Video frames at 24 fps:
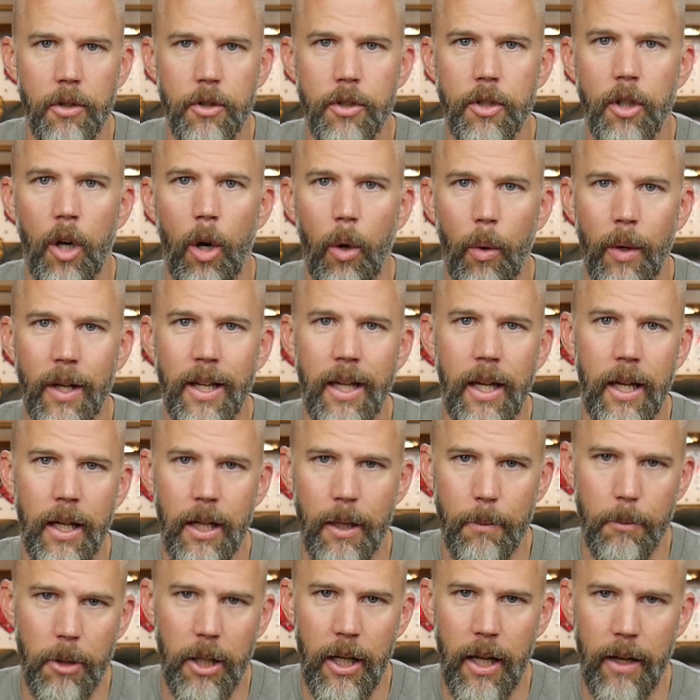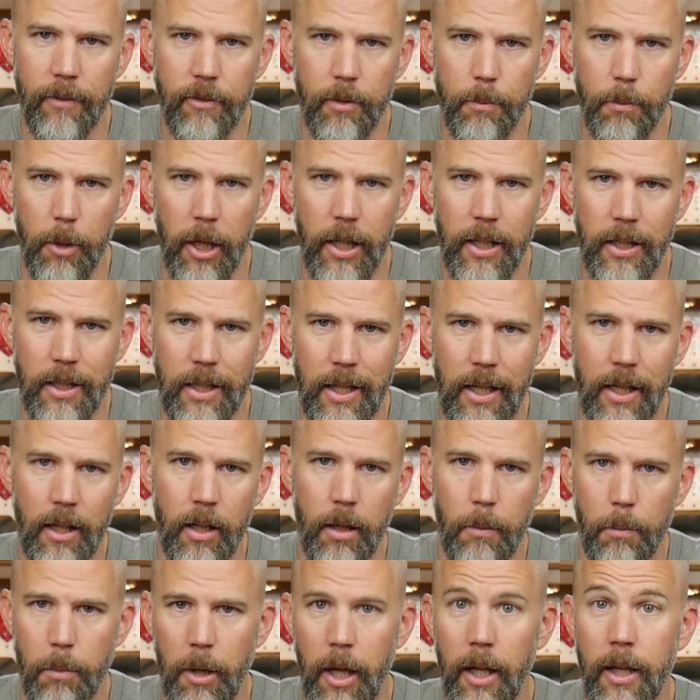So again, I'm going to have to break it down.
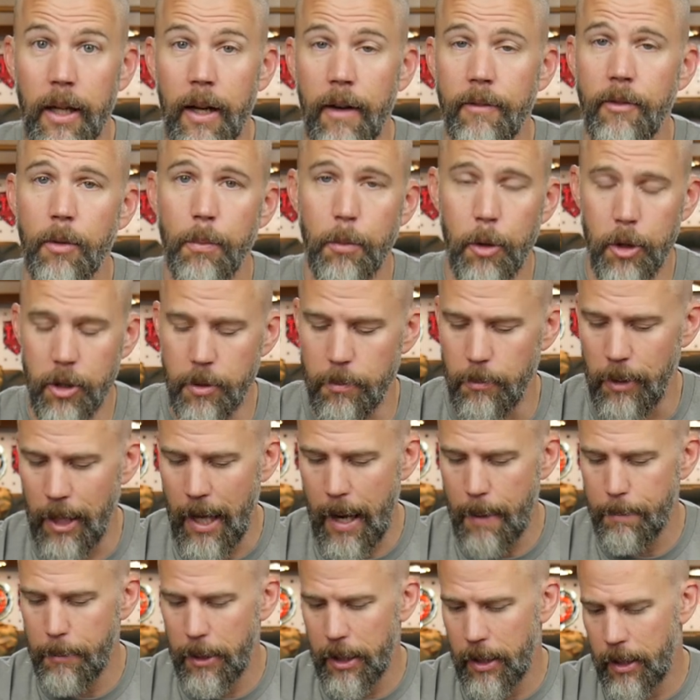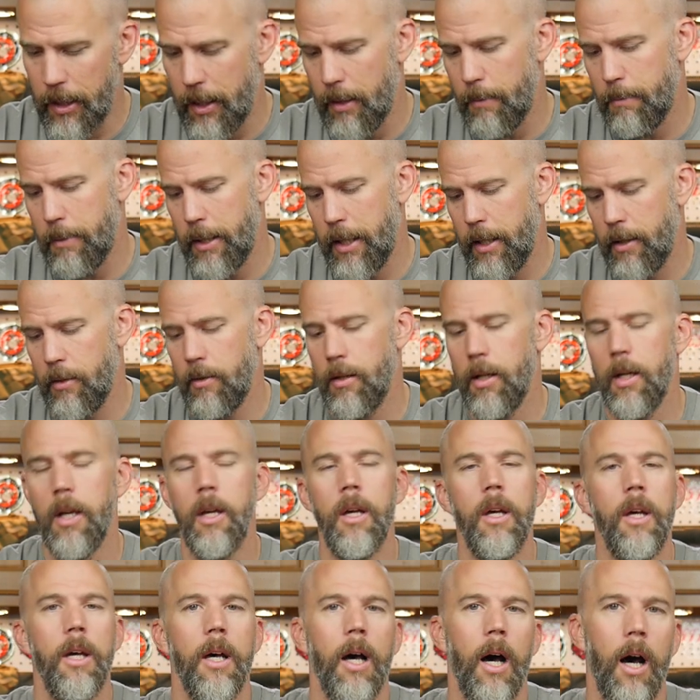I'm probably going to have to put some lapping compound
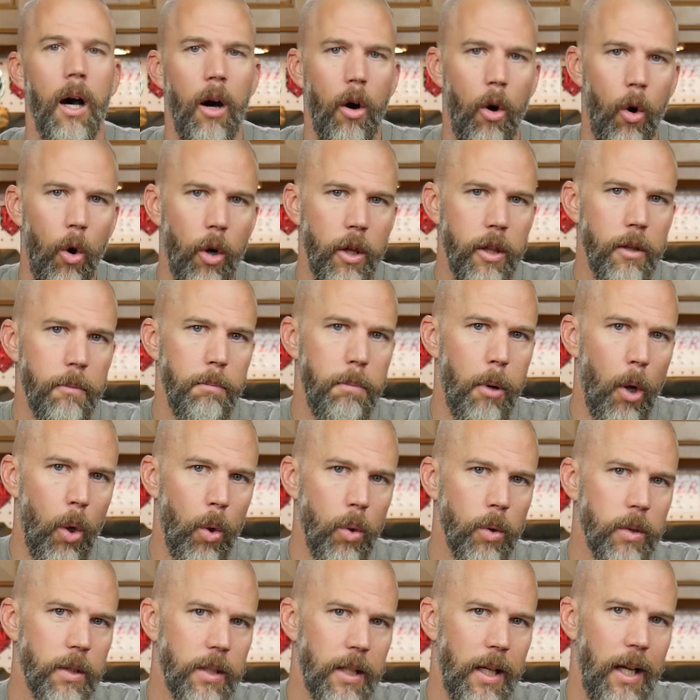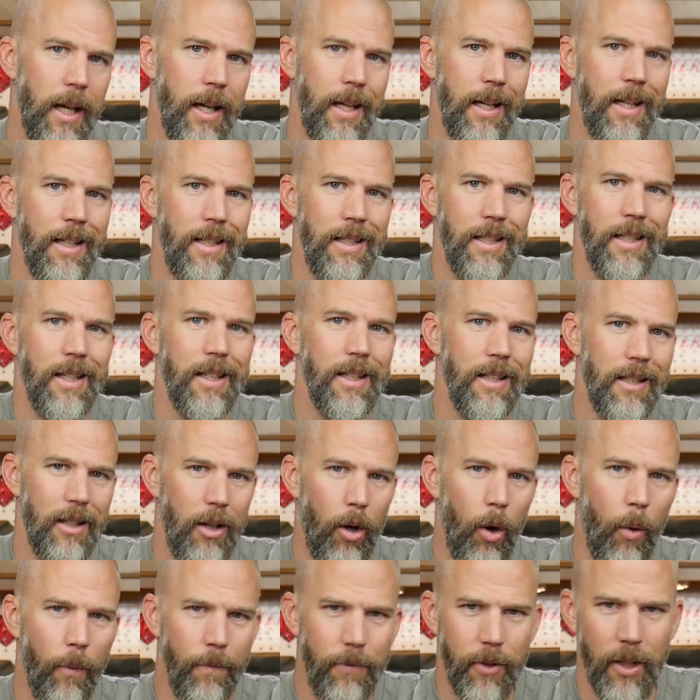uh, on the bolt, and
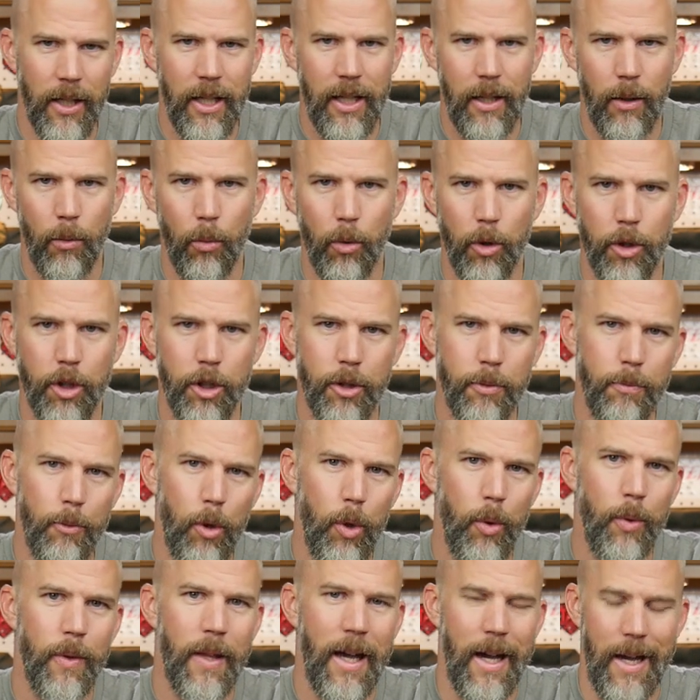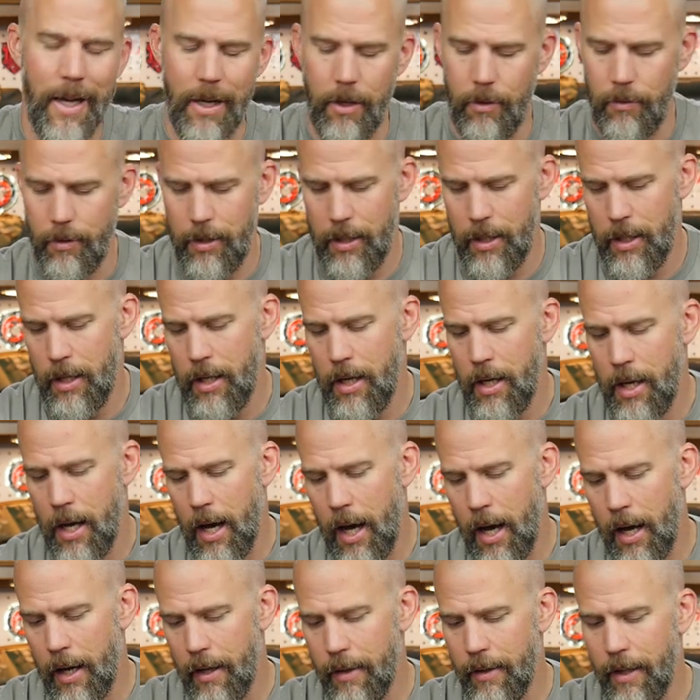hopefully it will smooth out
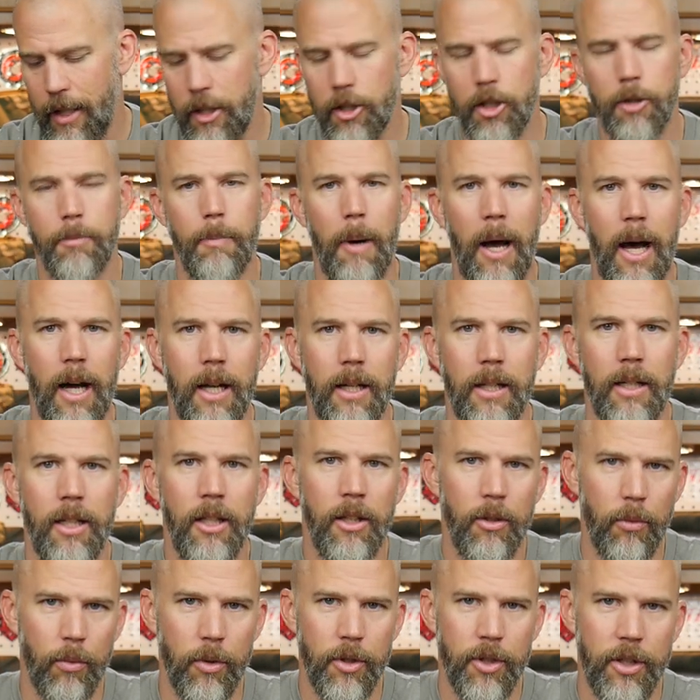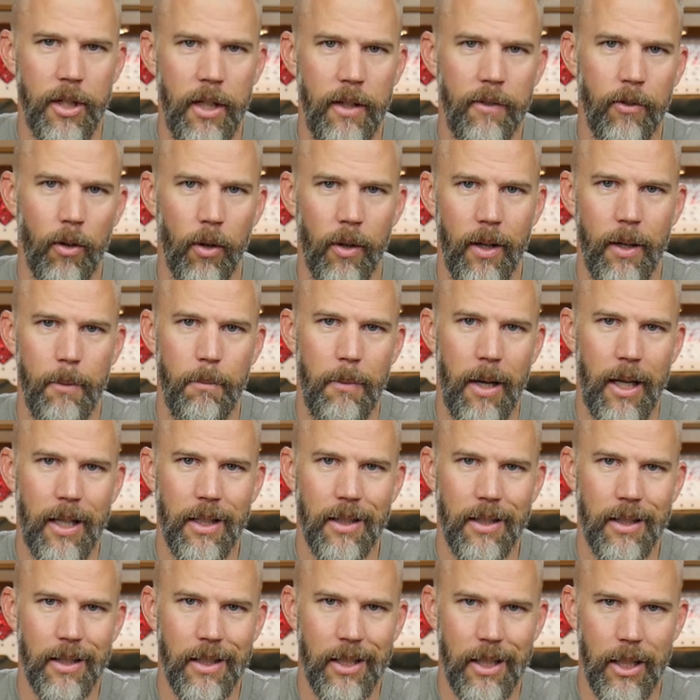uh, that spot in the receiver and make it a
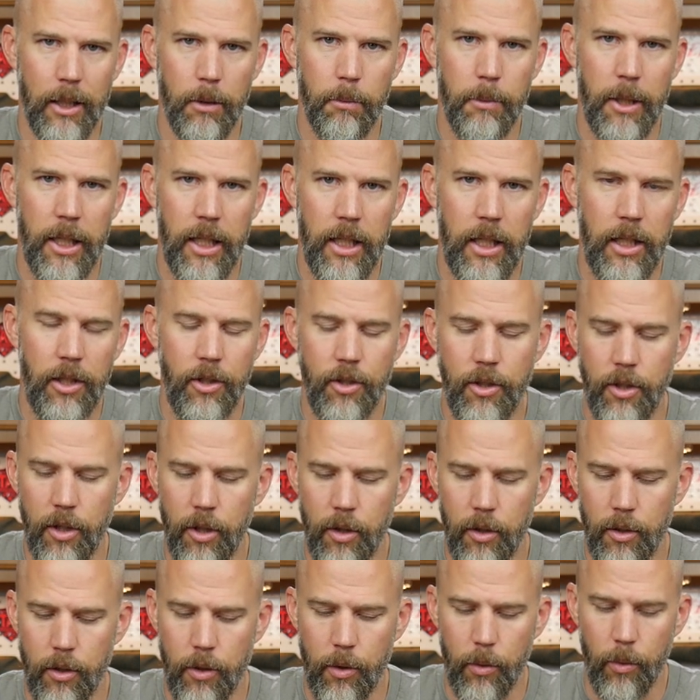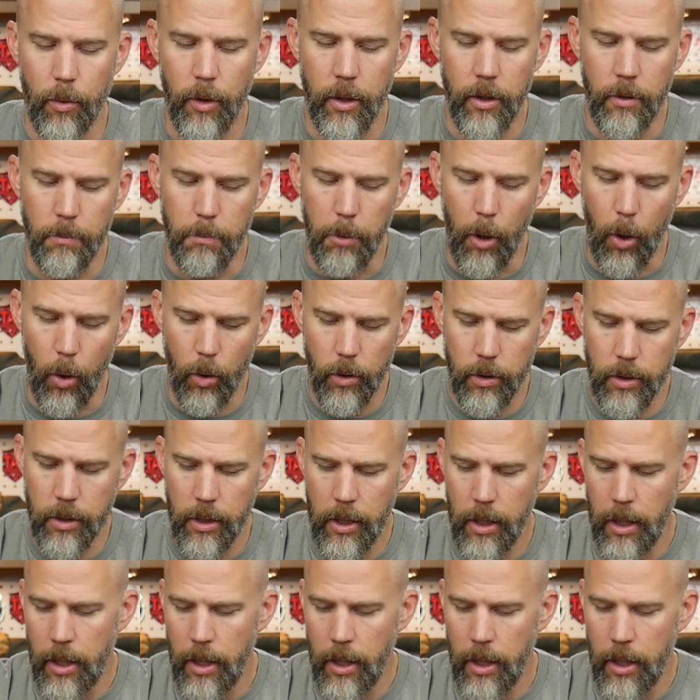little bit easier to run the bolt.